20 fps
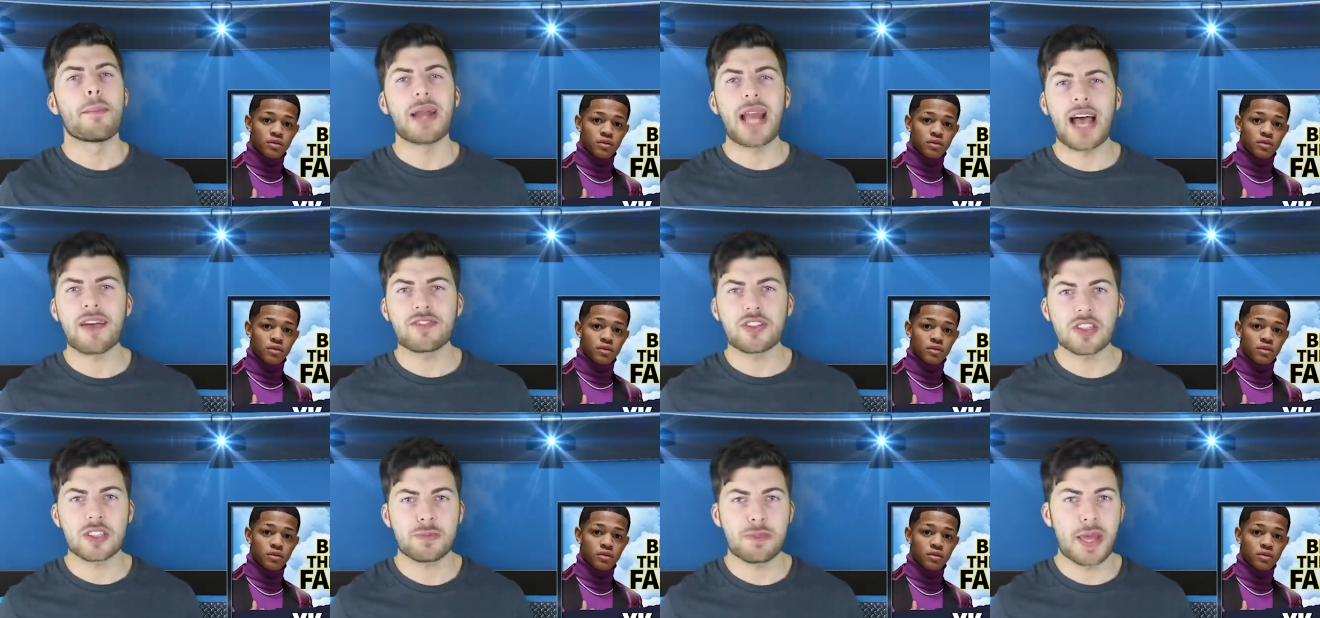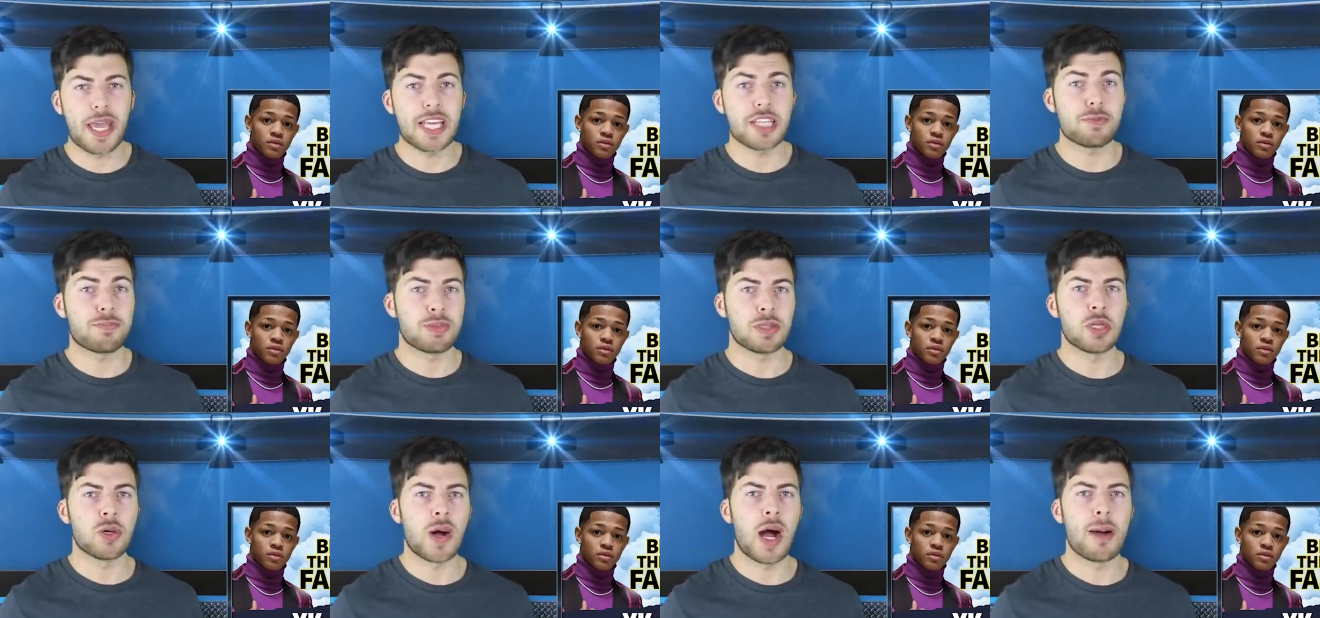Speaker 1: But after his page
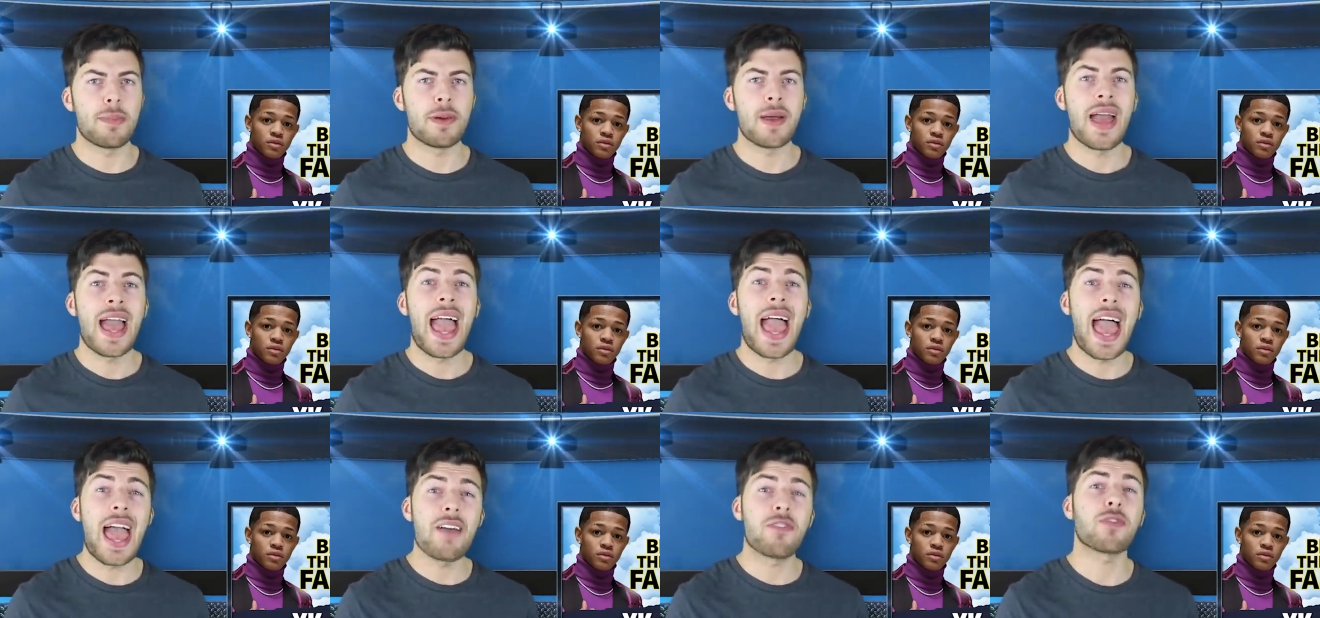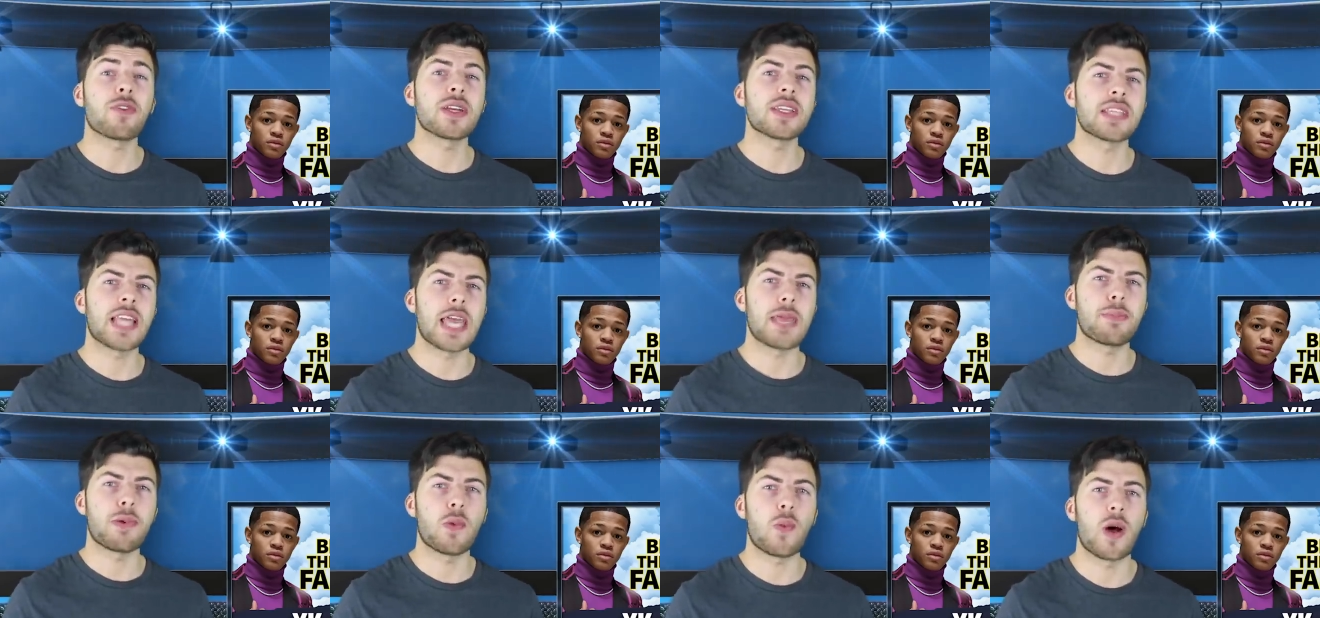blew up, every
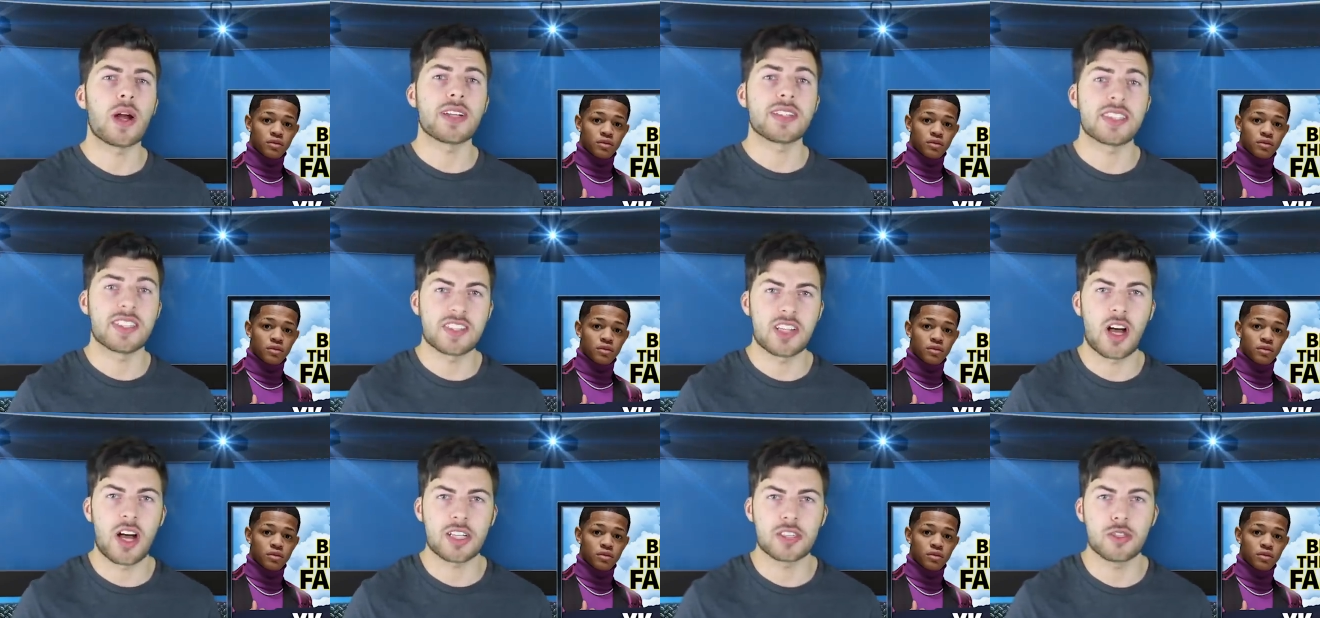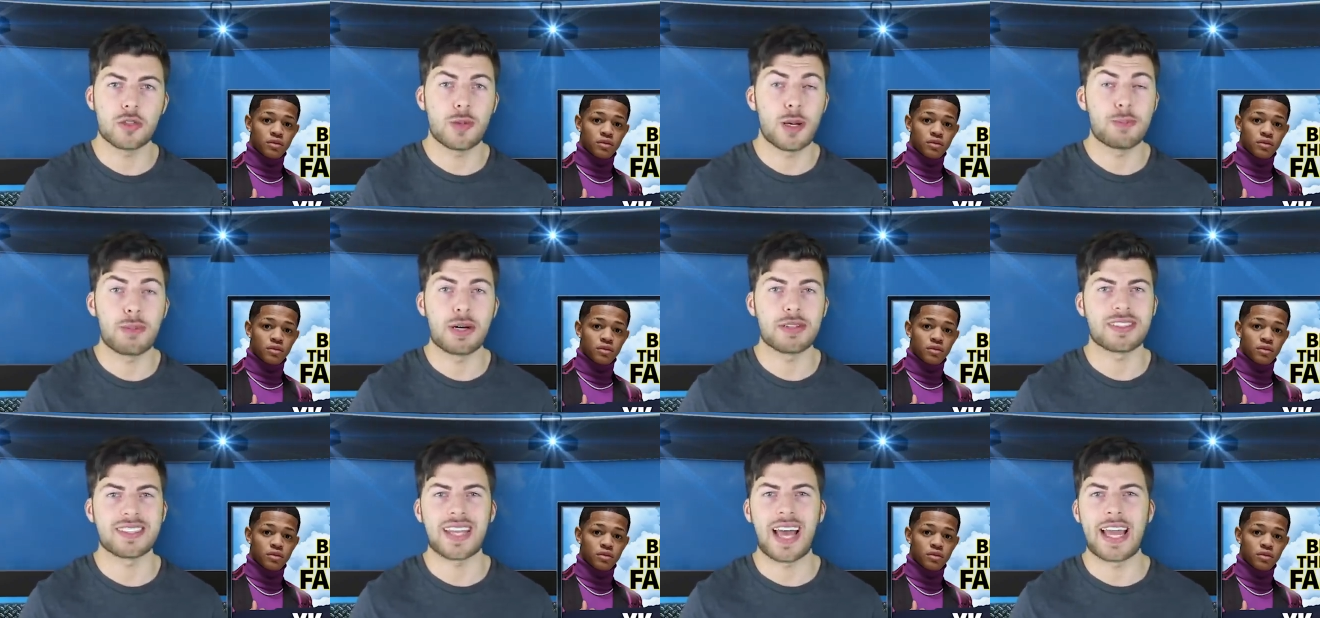label wanted to talk to him
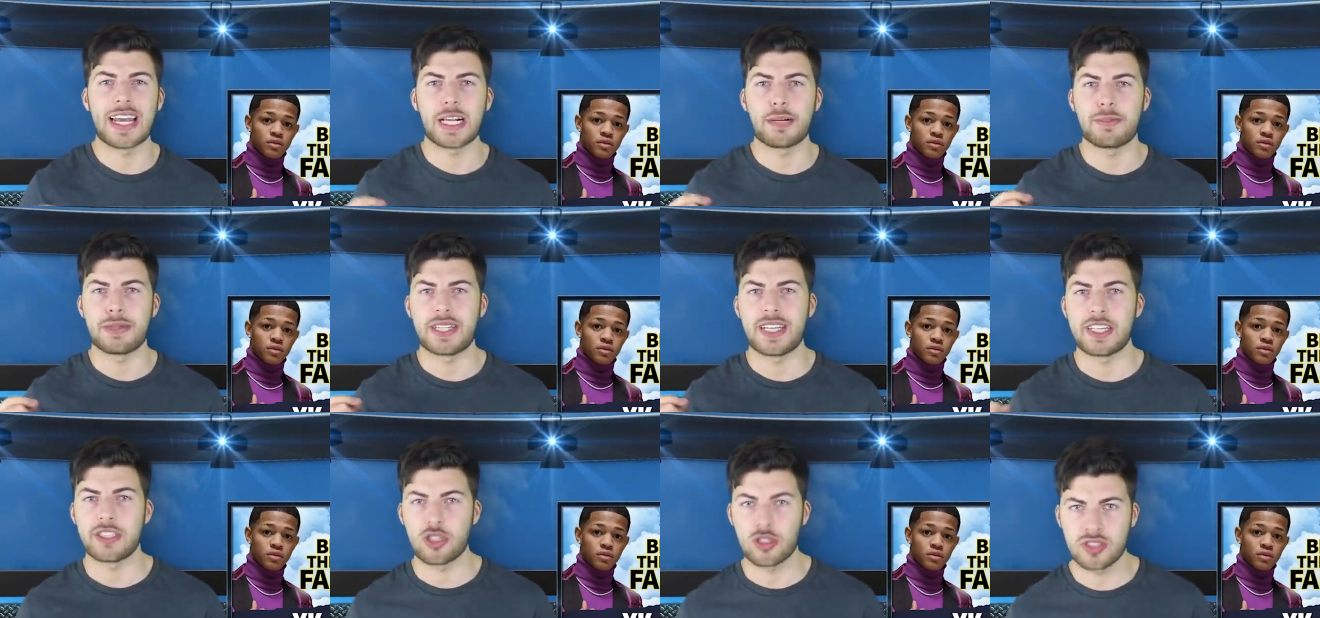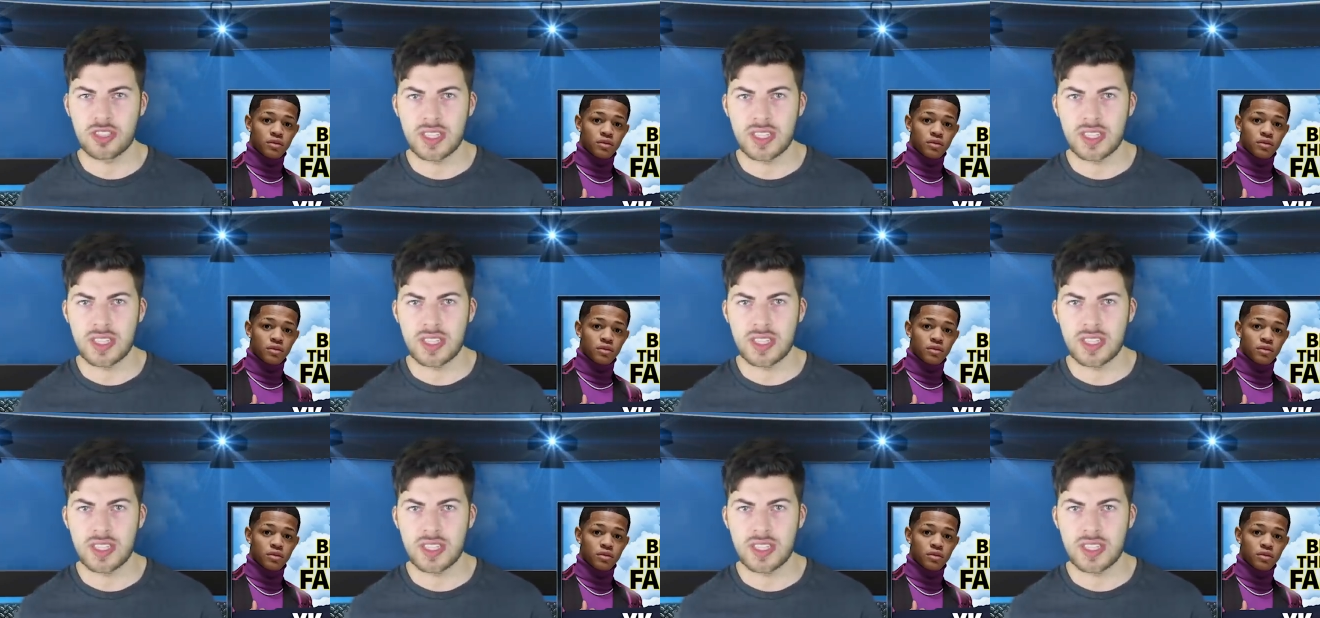about signing a potential